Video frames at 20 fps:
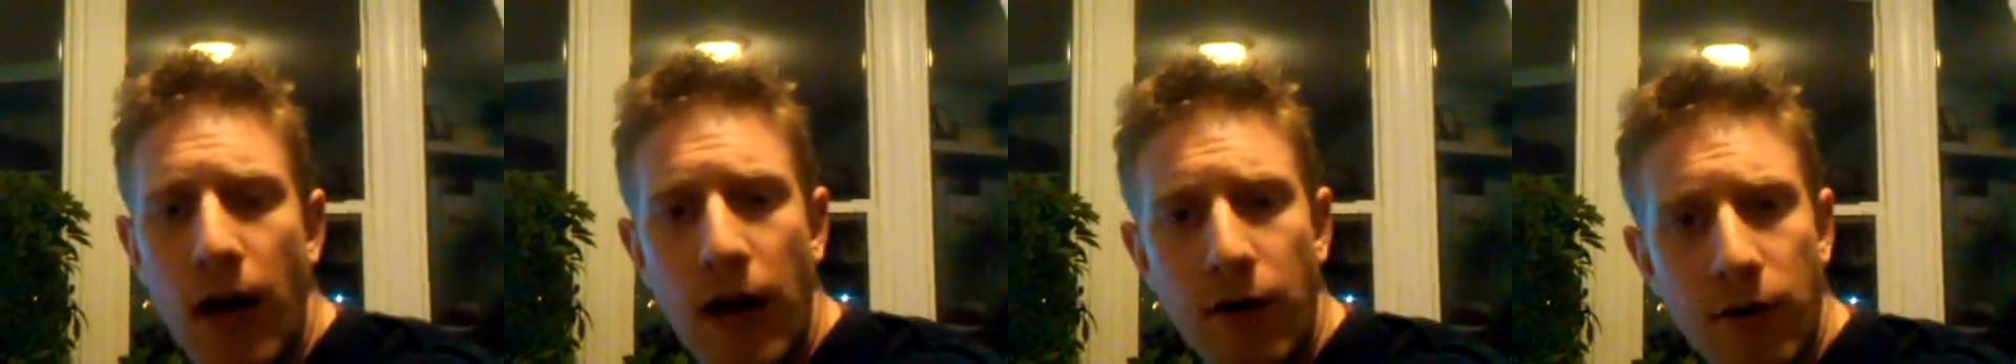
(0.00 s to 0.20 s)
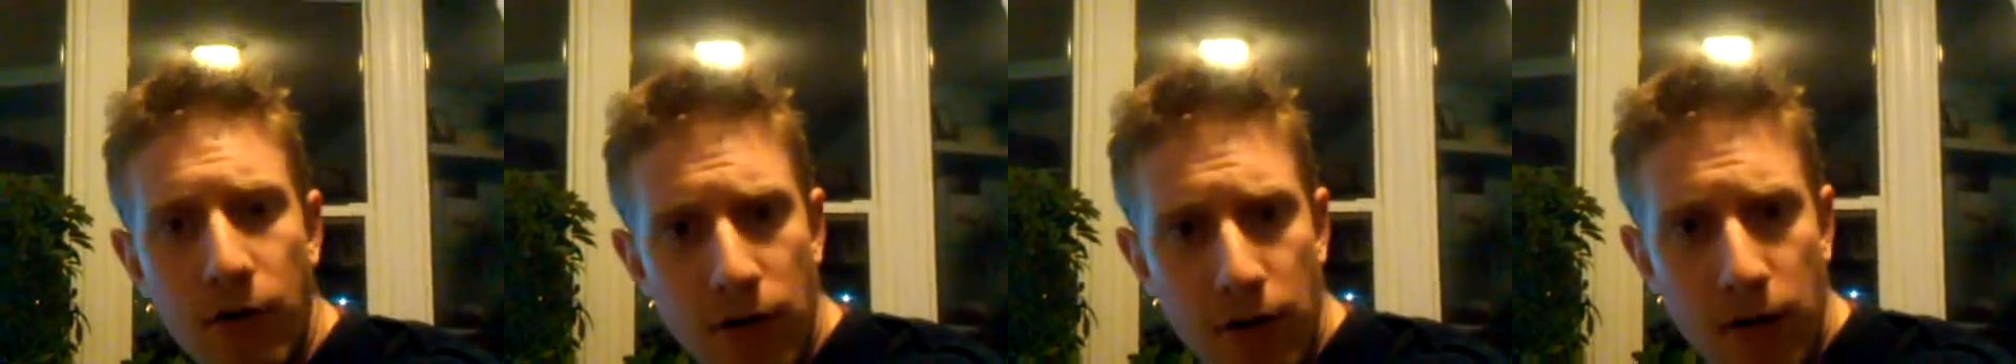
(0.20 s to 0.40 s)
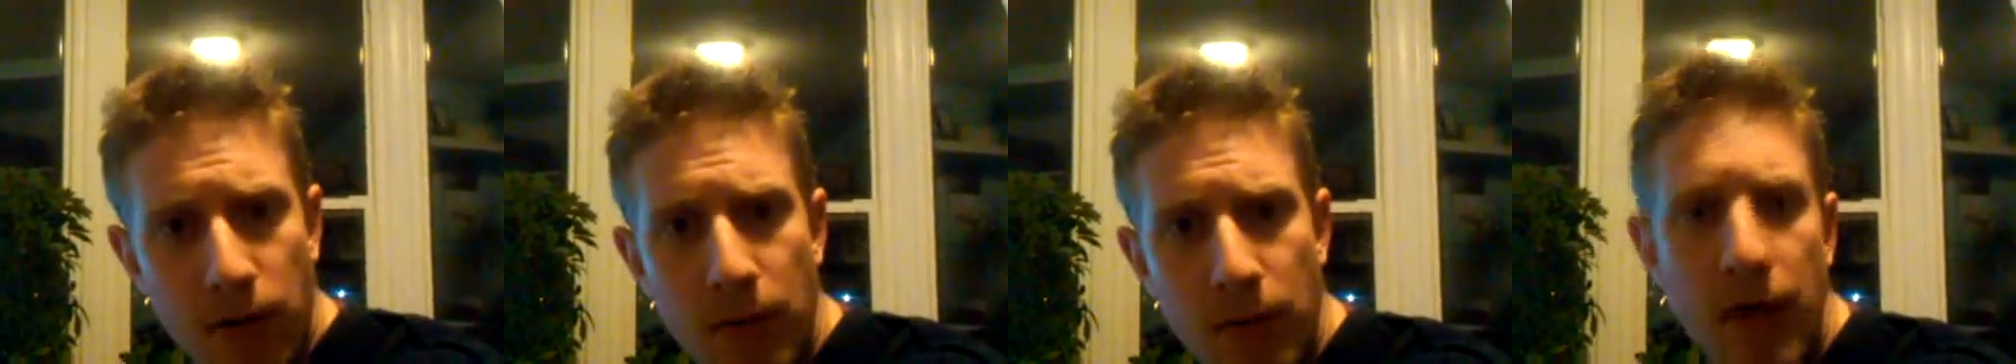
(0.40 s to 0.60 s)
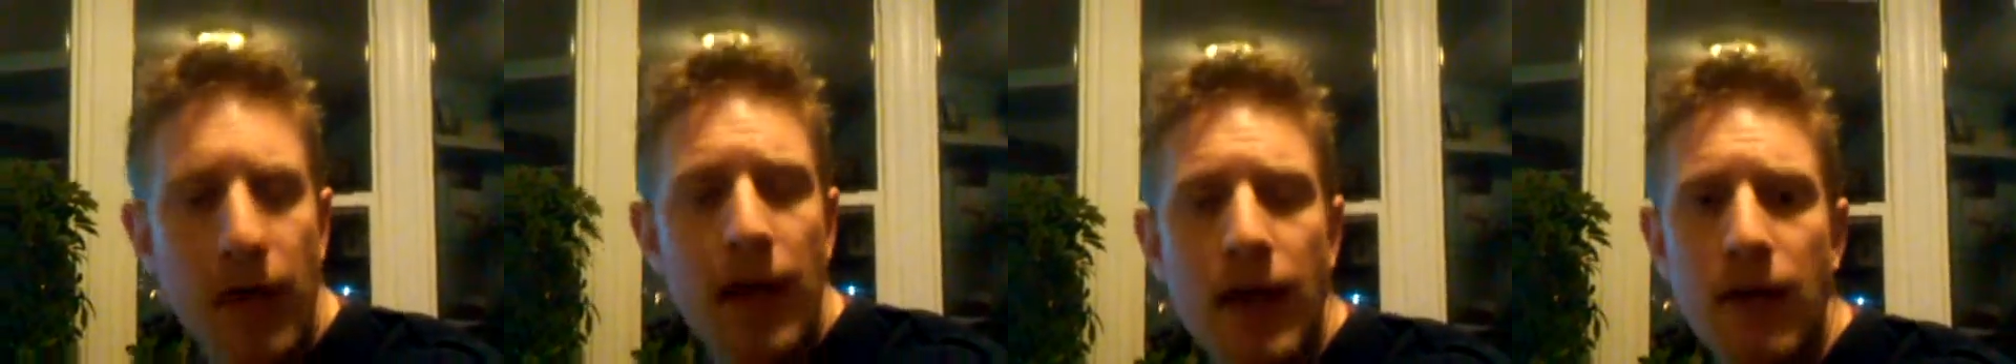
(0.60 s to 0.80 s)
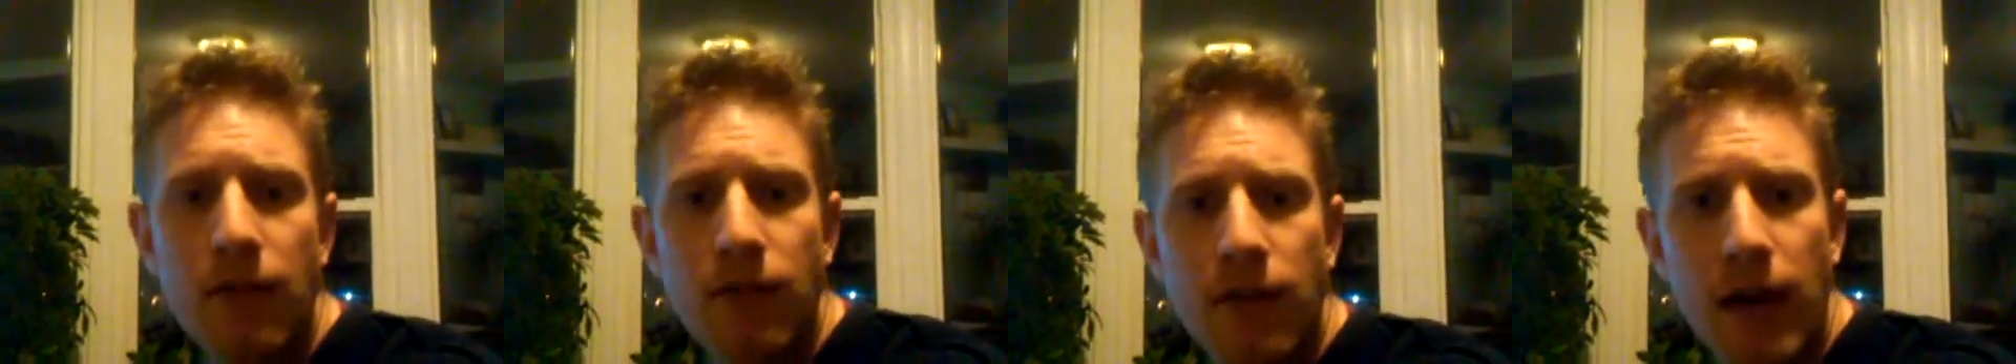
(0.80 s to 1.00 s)
how you're going to
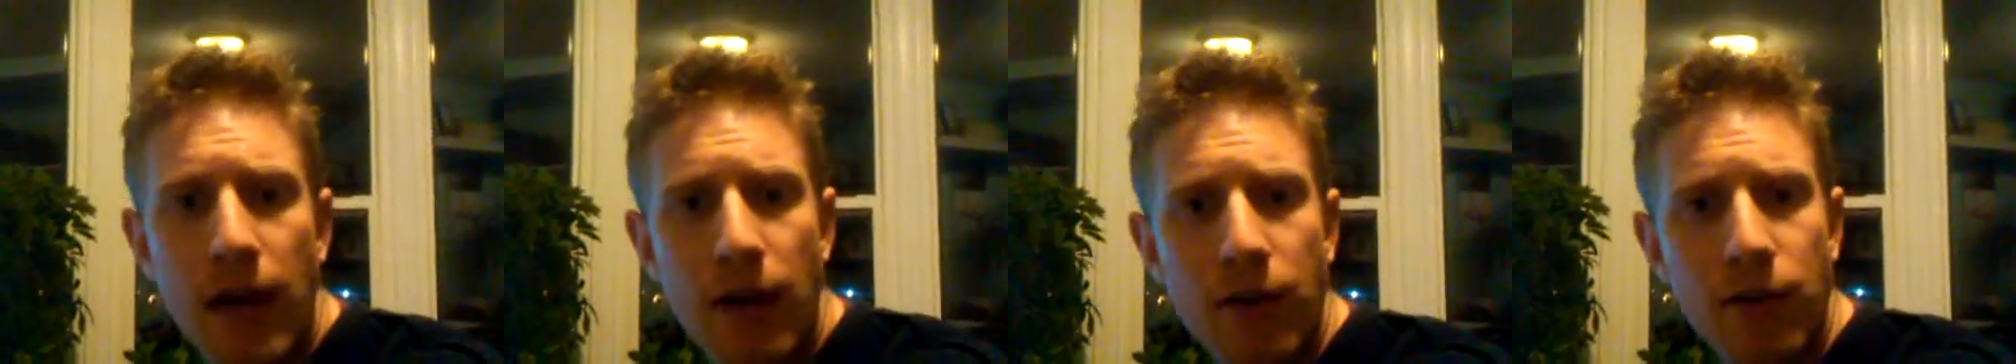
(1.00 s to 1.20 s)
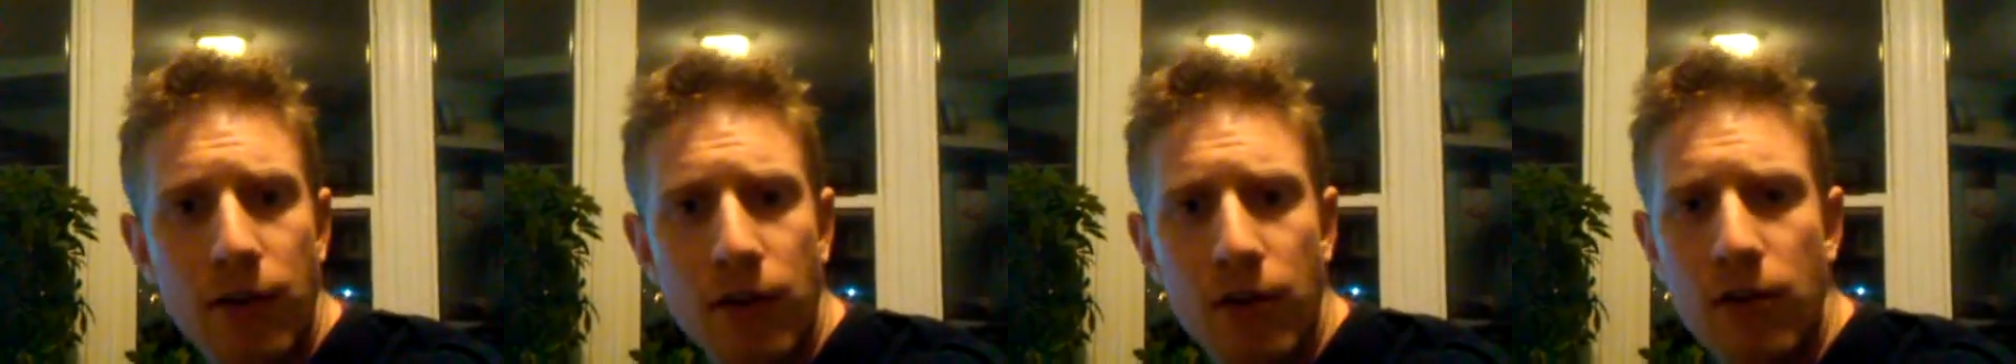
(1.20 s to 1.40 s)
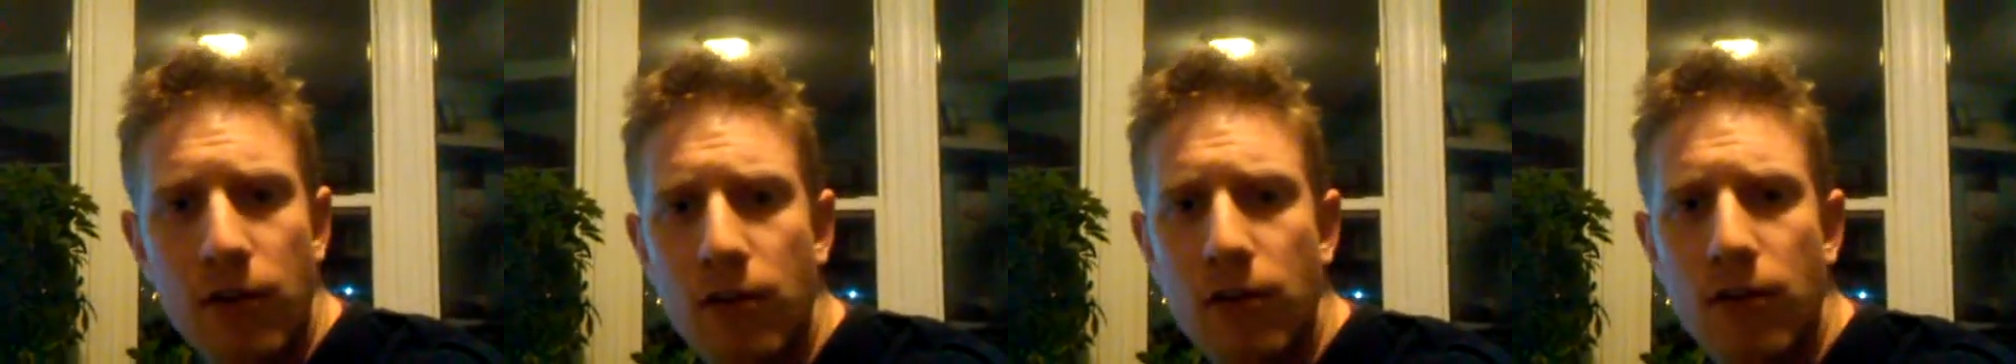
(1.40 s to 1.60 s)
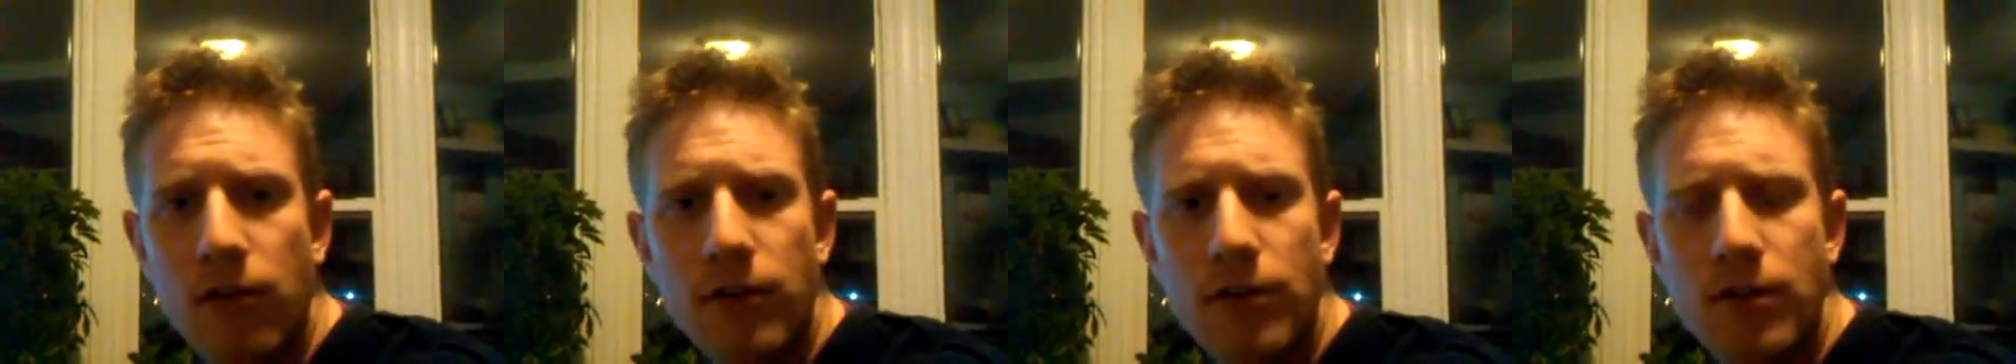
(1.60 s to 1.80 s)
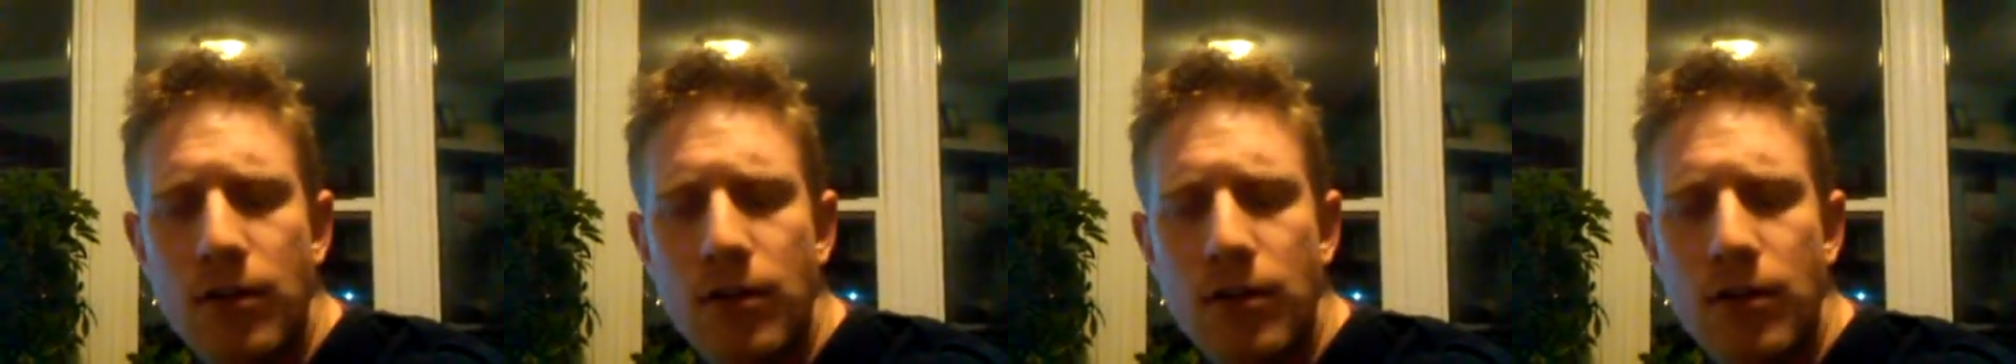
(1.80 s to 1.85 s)
behave and how you're going to learn.